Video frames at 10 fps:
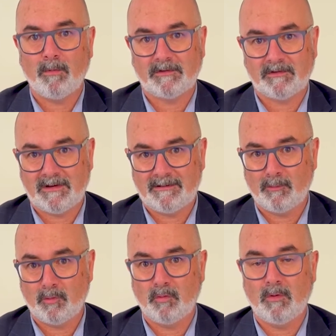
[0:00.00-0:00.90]
was
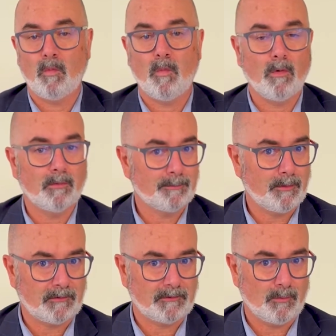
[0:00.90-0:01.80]
achievable, what was
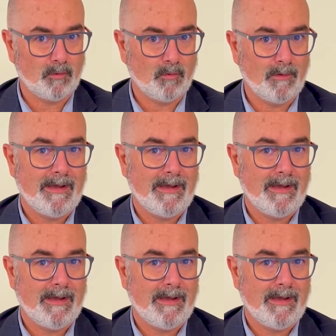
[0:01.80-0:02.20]
possible,